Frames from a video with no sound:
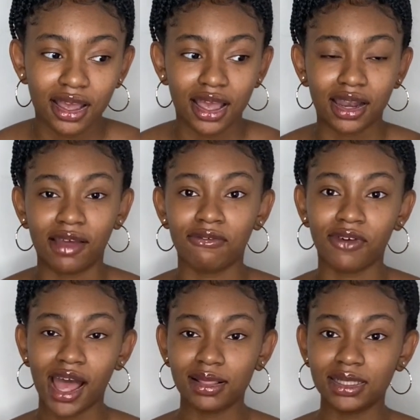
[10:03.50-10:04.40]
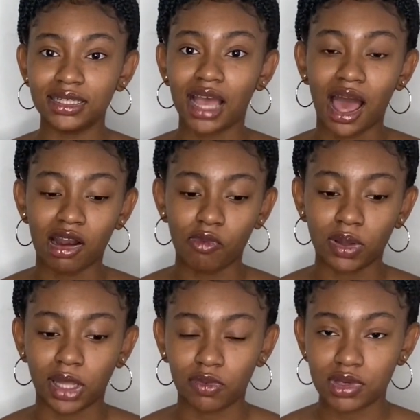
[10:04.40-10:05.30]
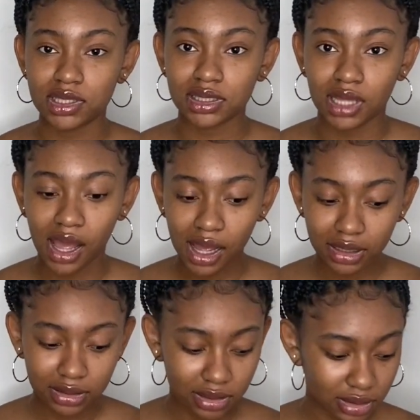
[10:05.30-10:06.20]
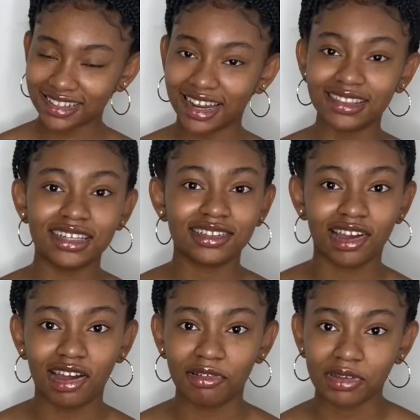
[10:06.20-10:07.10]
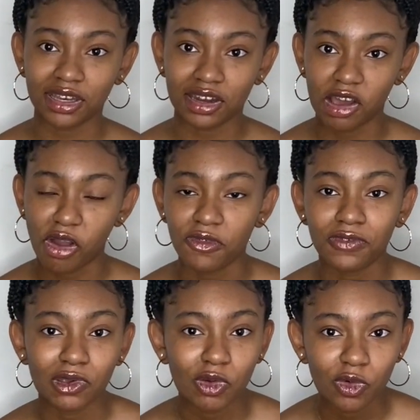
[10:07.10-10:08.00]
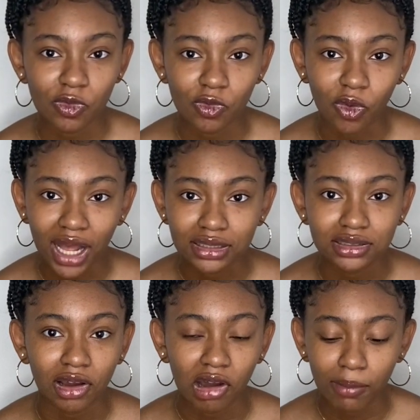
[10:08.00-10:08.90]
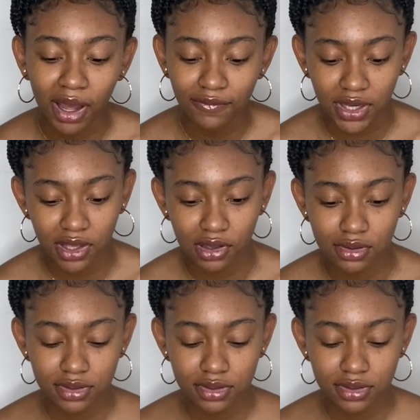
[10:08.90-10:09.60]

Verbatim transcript: And I finally got them when they restocked. And I think y'all already know if you watch all my videos.